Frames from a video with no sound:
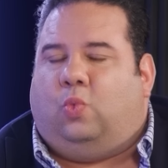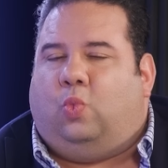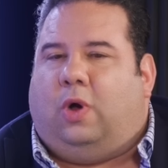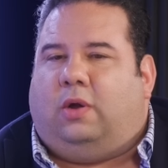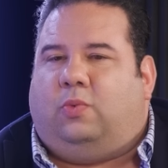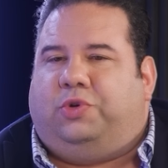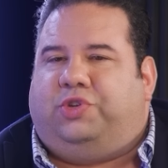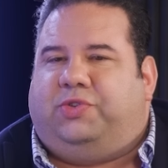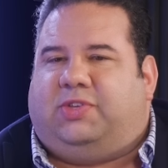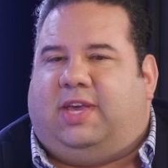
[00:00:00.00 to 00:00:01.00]
what
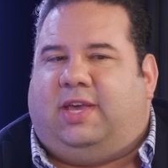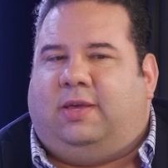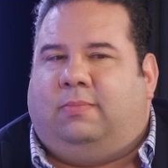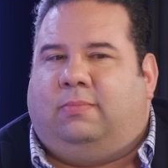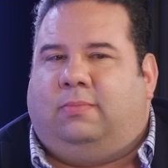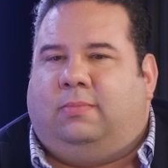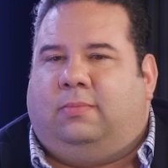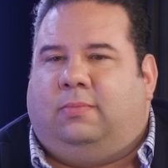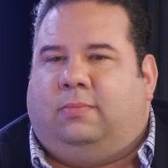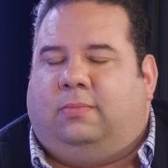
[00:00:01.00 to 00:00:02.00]
would you say
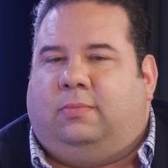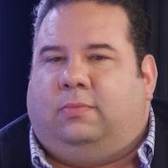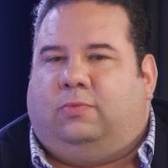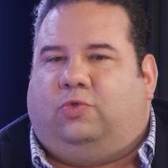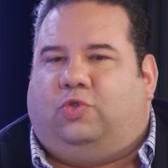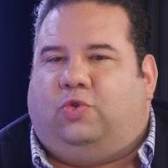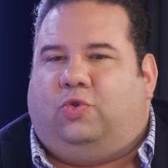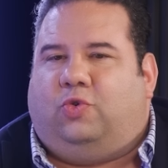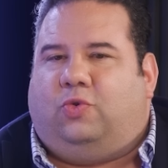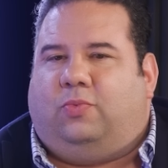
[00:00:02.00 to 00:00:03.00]

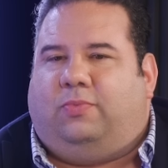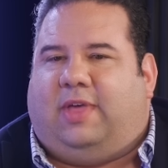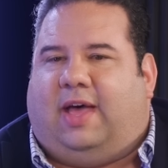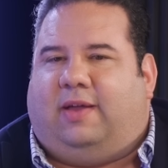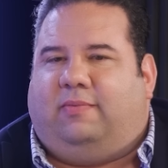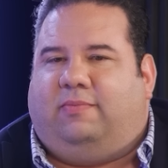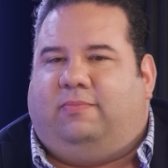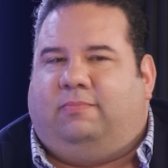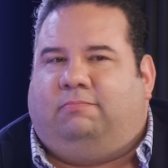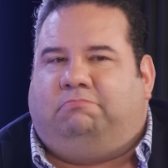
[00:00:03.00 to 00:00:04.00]
to that
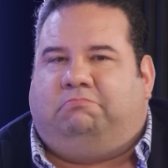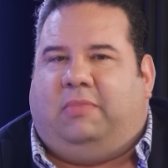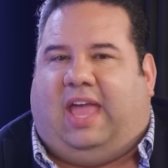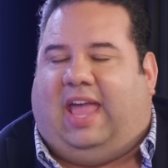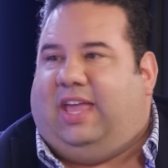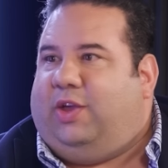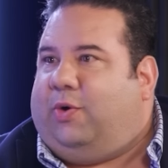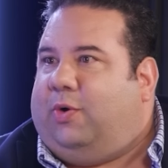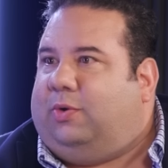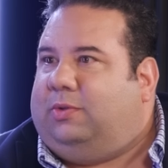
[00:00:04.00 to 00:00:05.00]

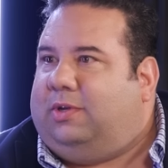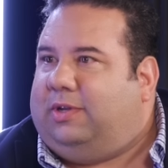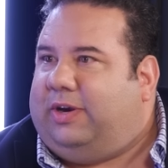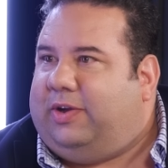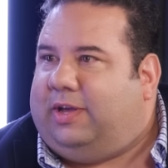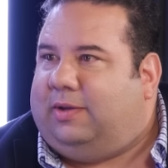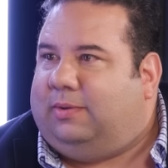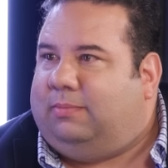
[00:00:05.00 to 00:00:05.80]
8-year-old Liria?